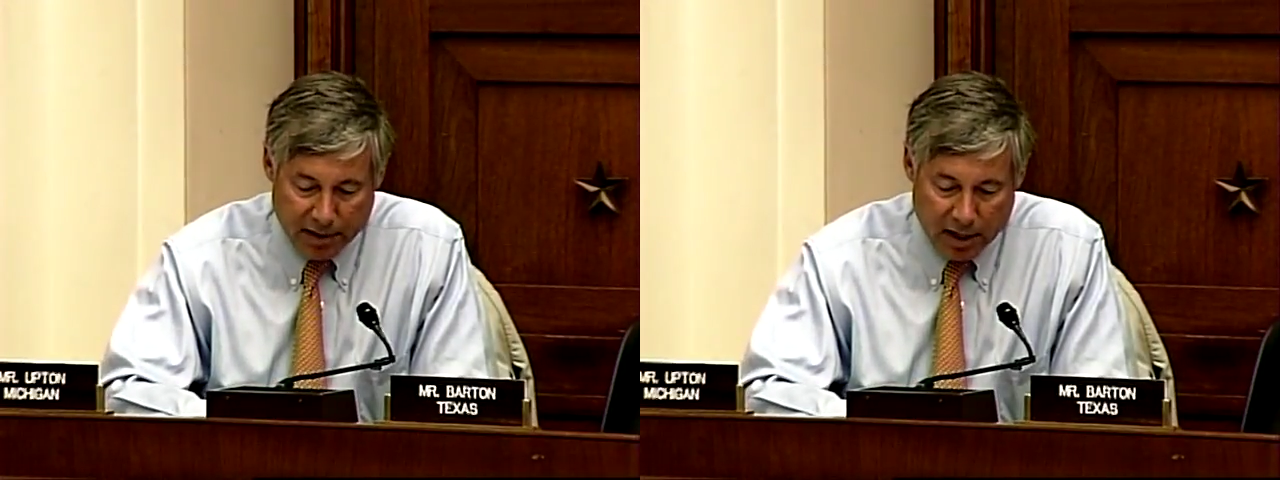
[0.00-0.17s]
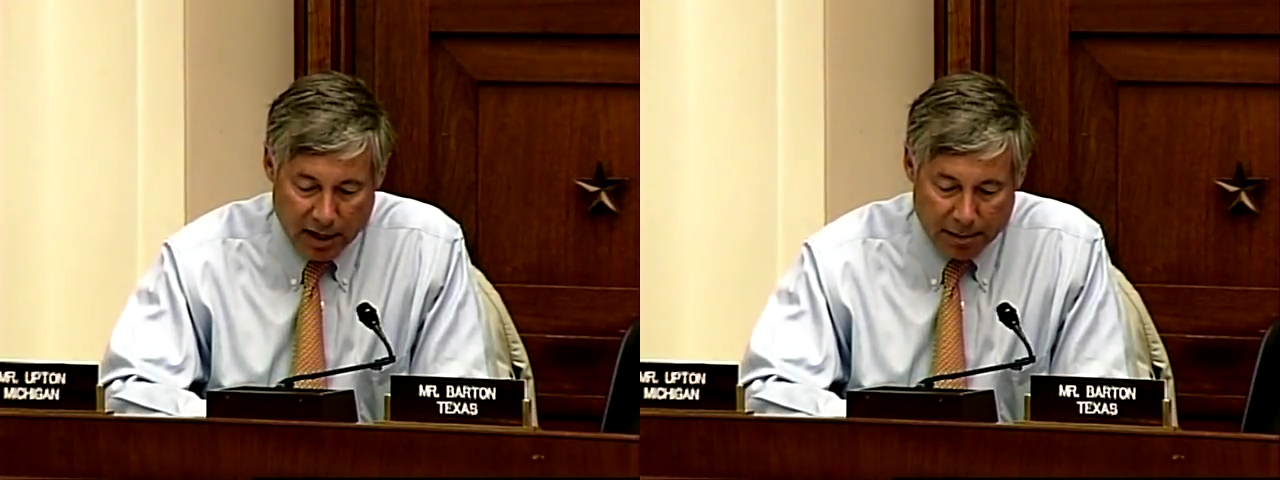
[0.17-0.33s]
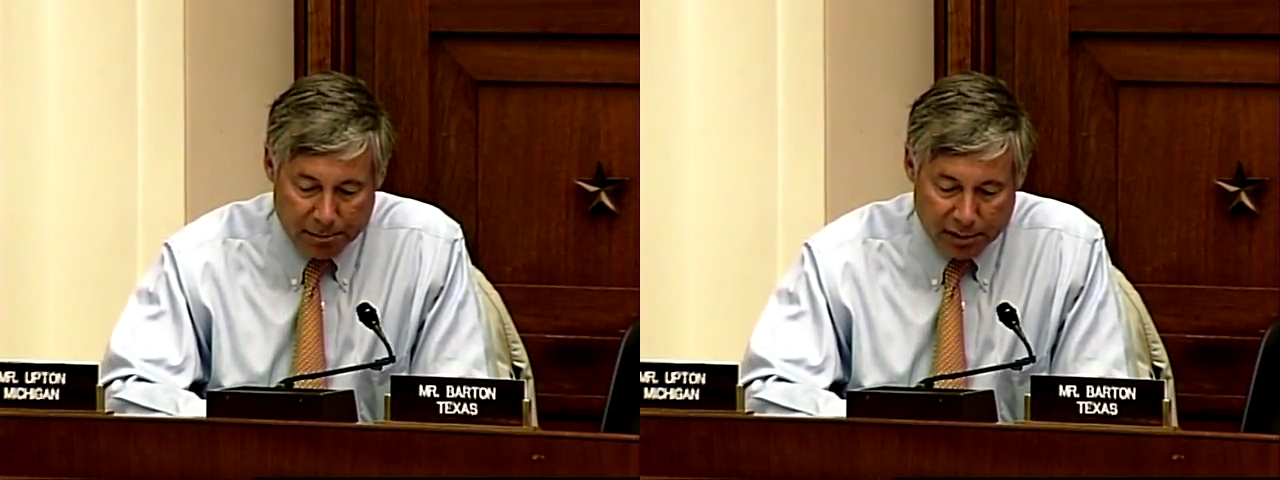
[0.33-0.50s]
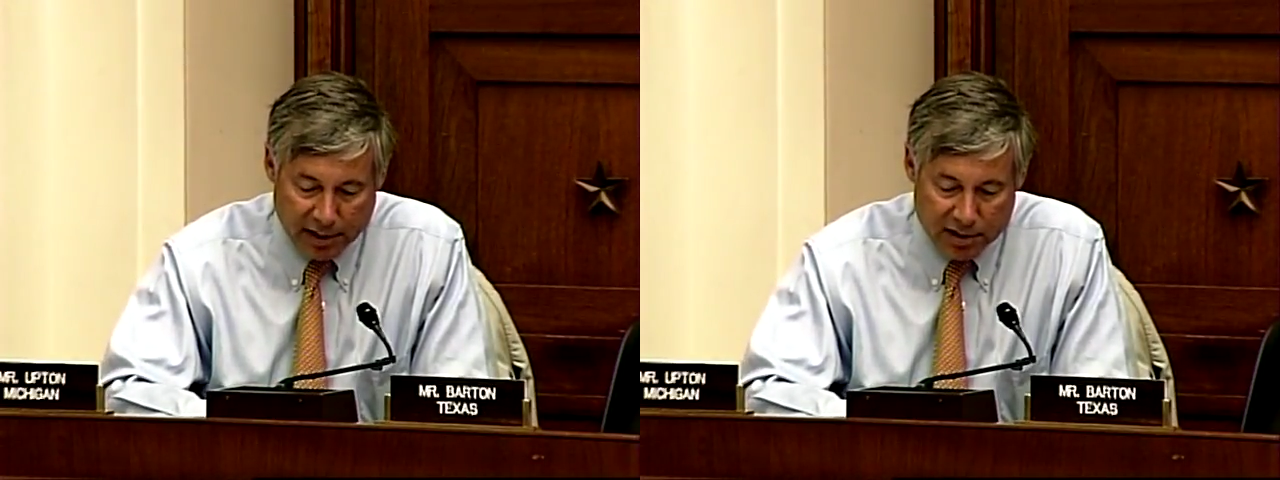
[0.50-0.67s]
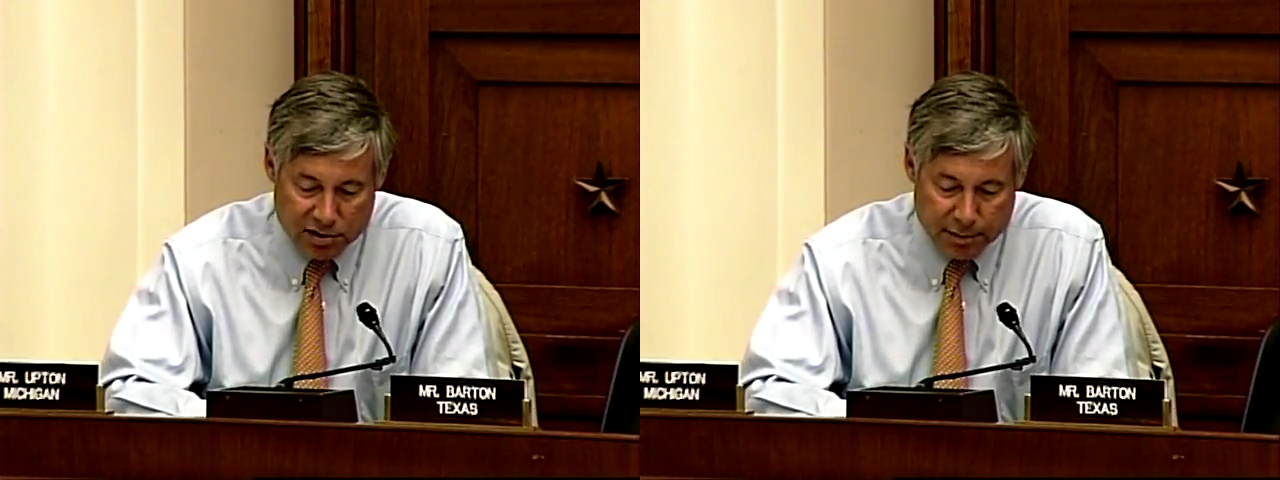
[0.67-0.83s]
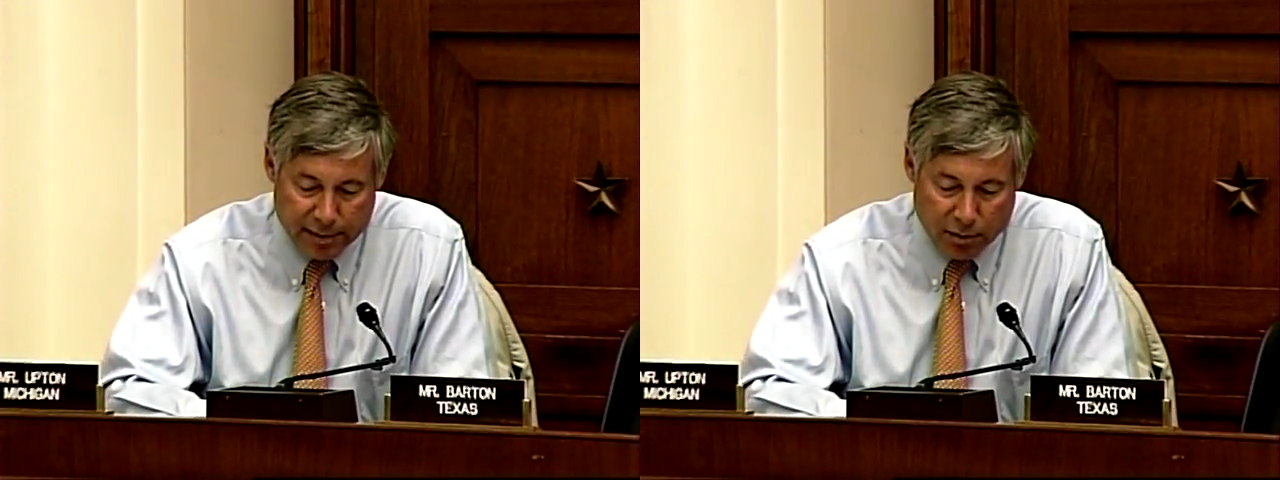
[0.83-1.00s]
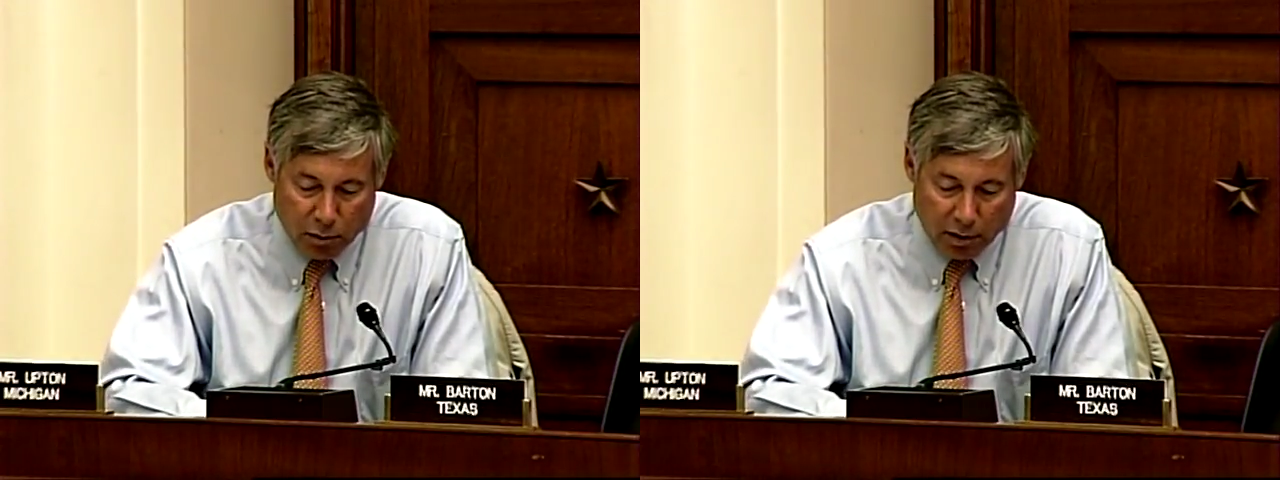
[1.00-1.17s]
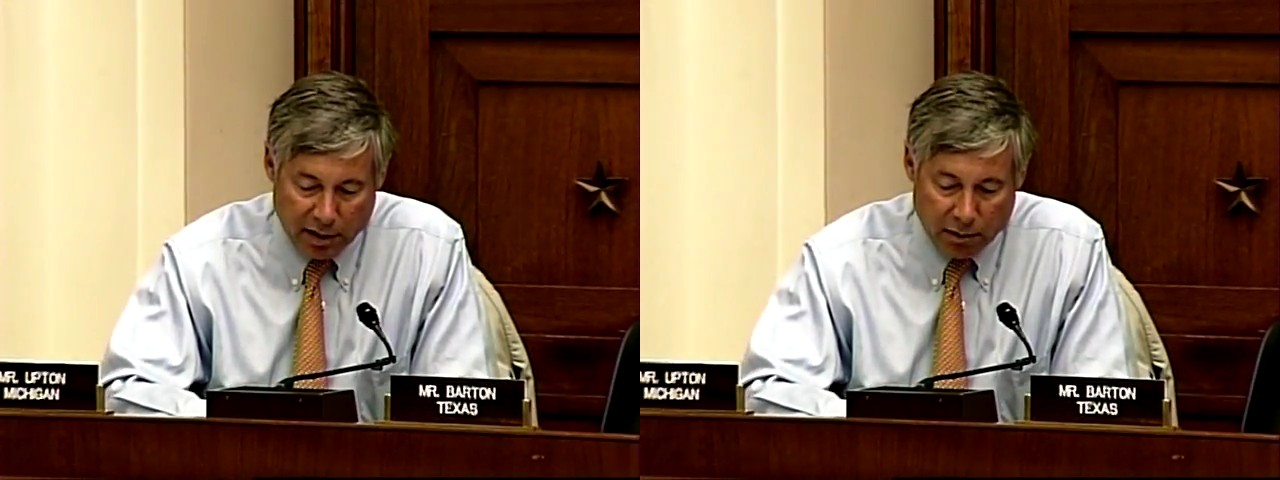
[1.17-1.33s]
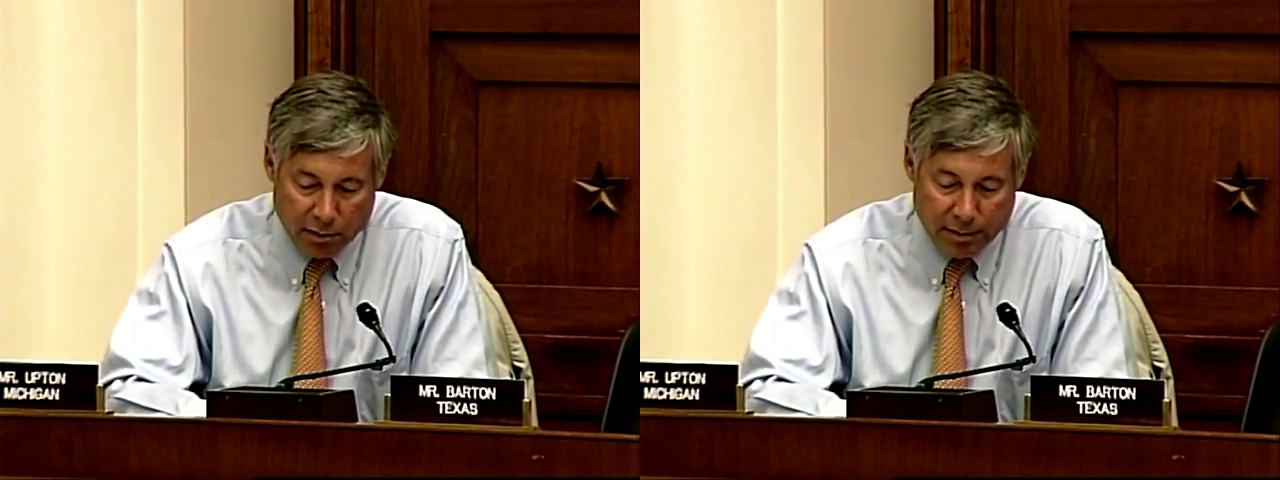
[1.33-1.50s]
and I am pleased to be
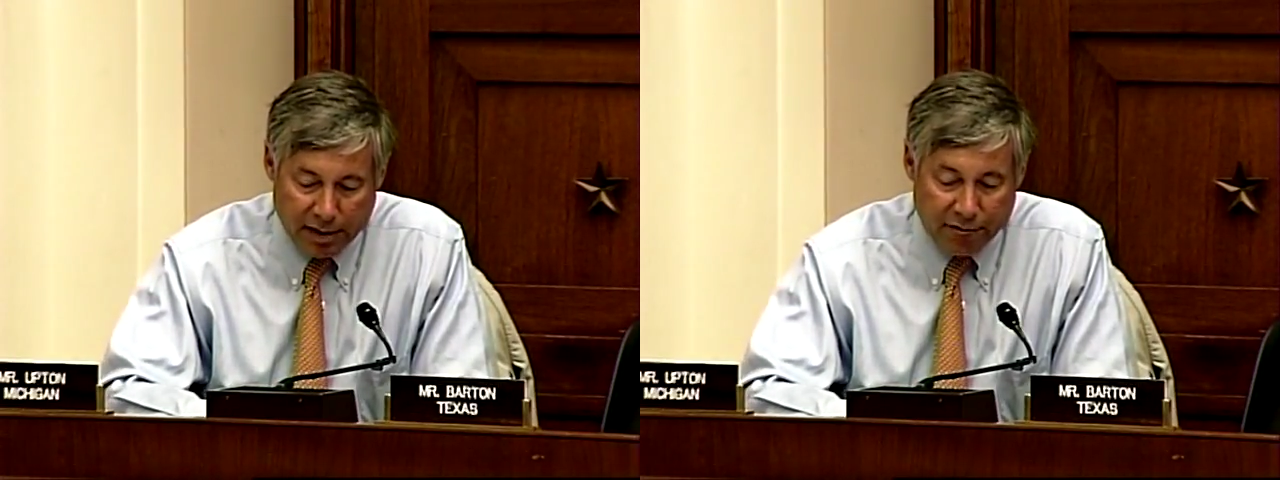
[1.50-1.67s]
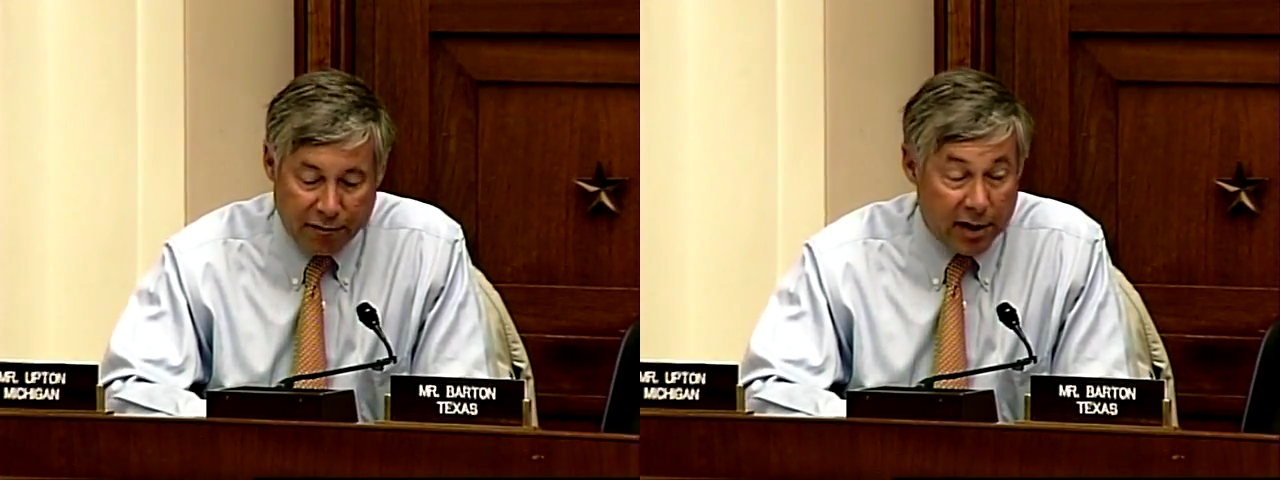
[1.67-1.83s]
working with my